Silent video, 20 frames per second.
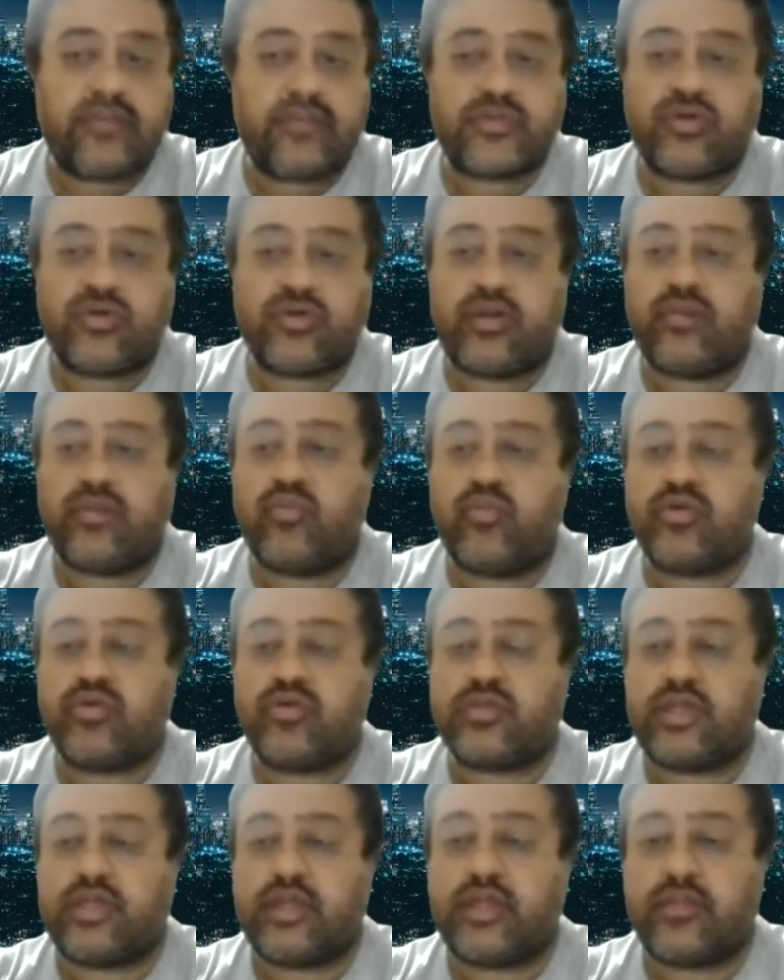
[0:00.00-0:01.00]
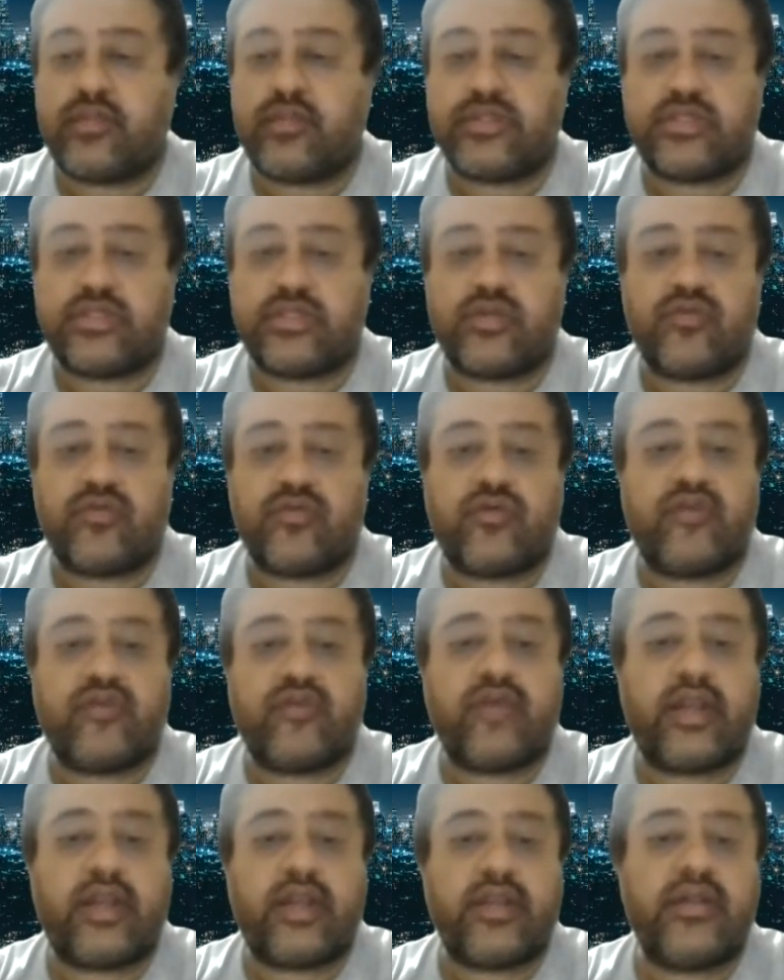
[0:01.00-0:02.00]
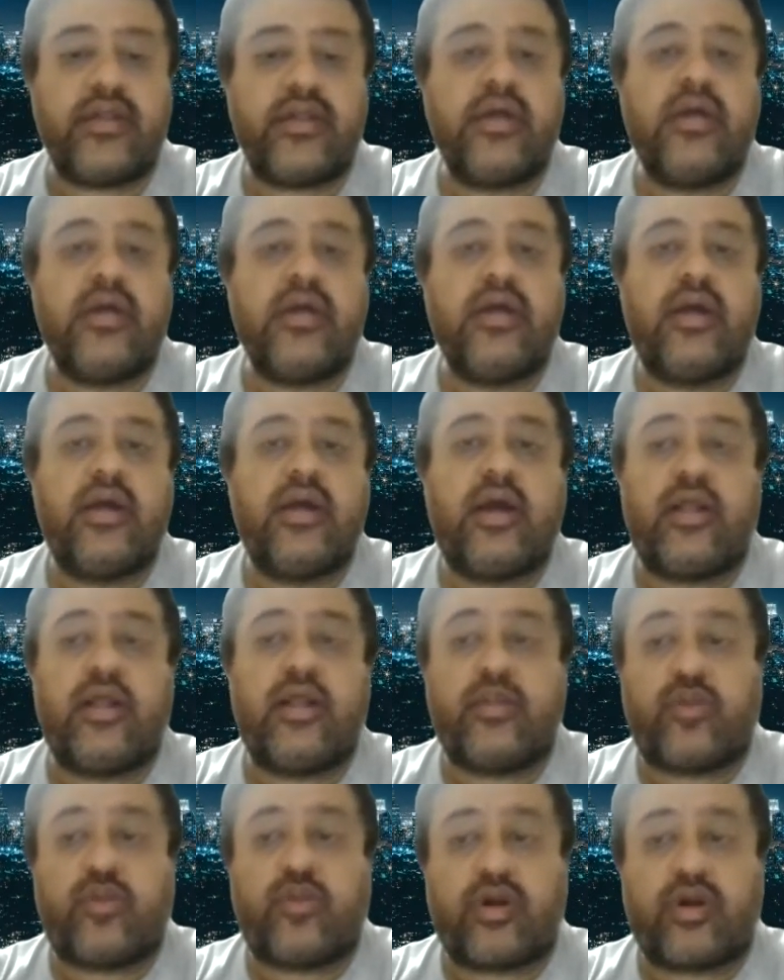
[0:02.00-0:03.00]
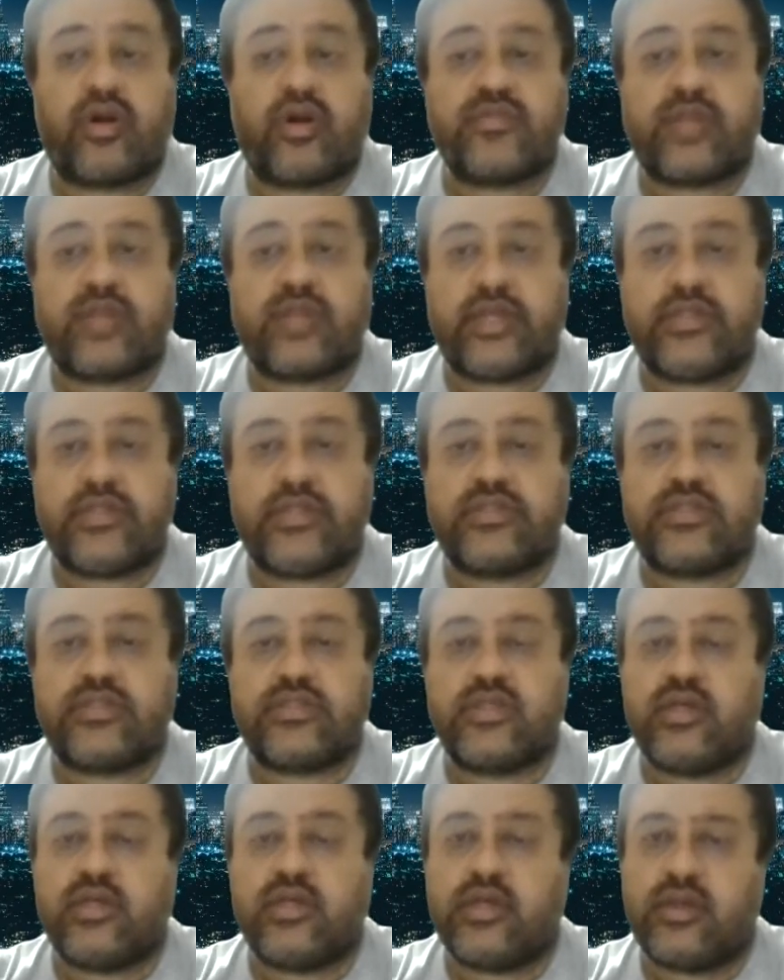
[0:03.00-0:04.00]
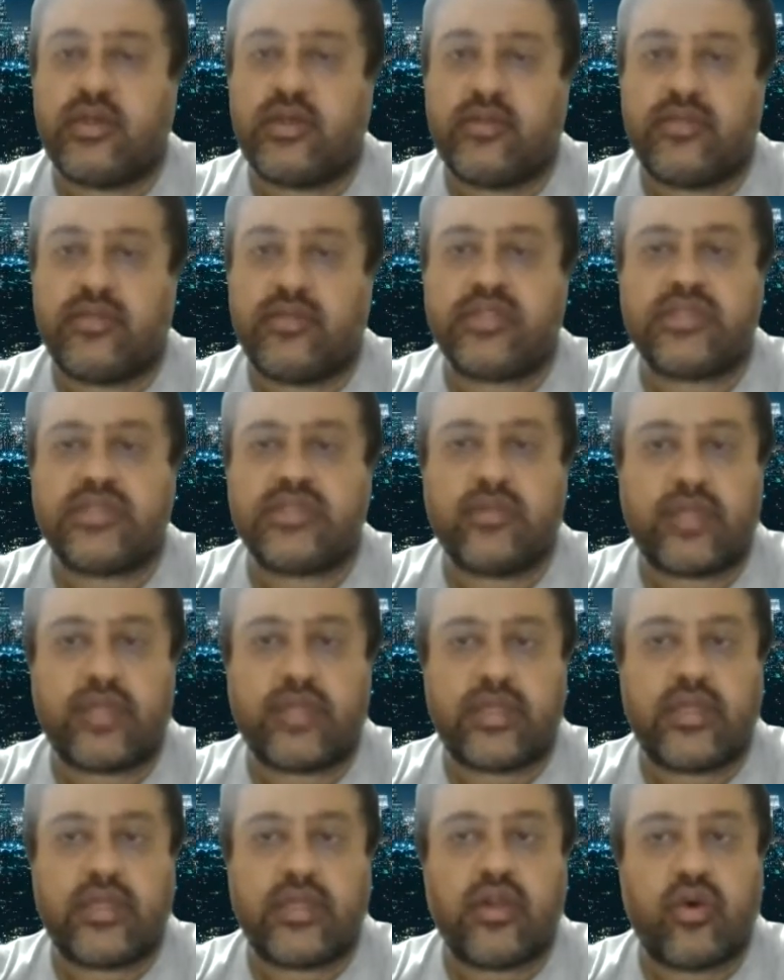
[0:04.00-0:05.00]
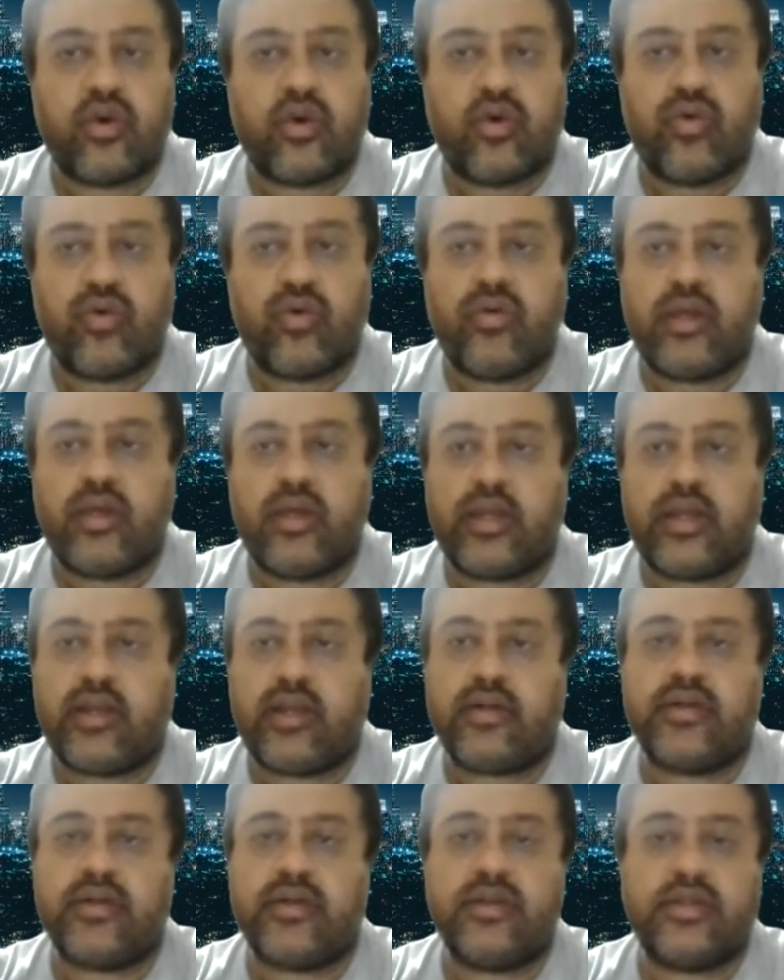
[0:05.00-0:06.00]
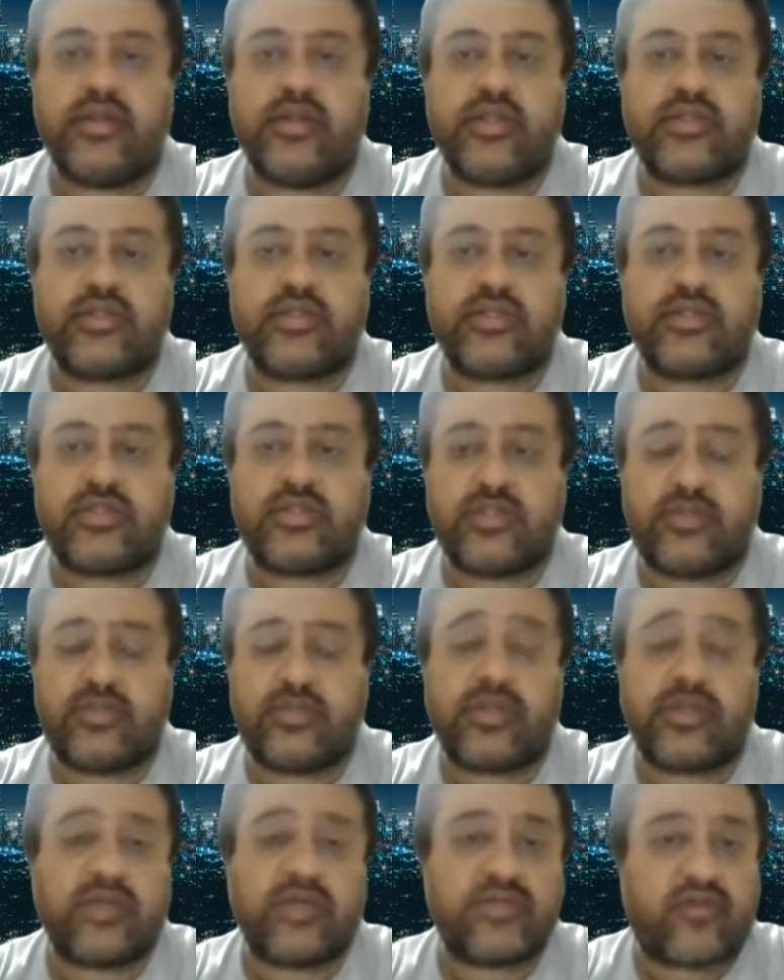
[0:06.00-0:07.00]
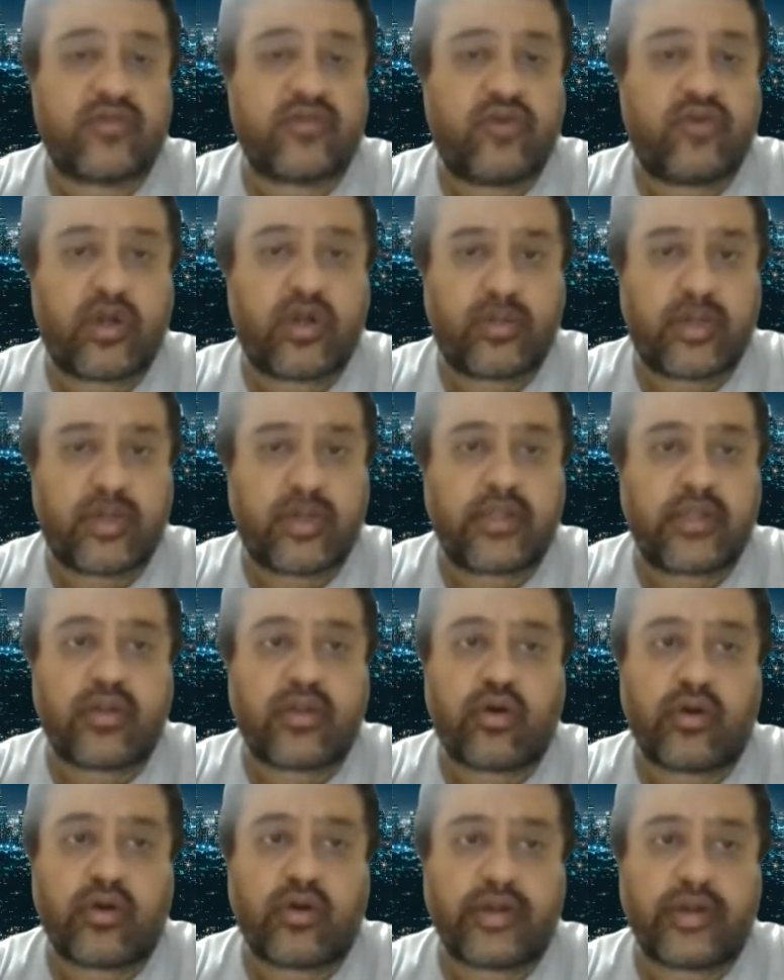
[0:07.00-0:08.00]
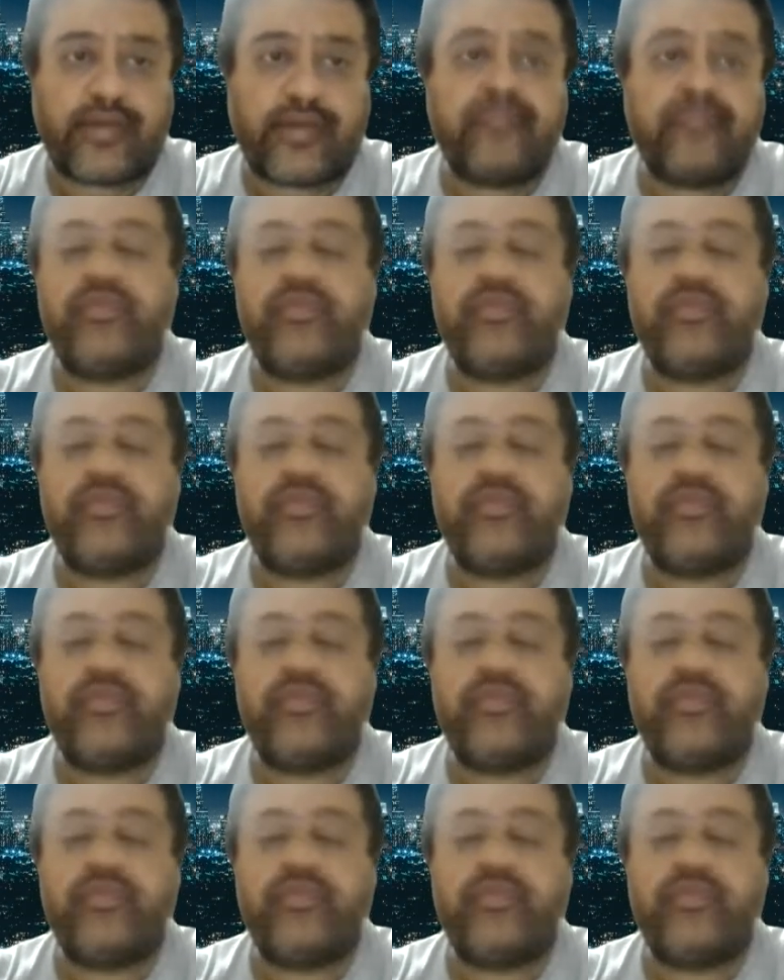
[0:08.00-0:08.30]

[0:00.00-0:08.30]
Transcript: So mostly in Amazon, you would find the products priced reasonably low, and it becomes affordable in the long run.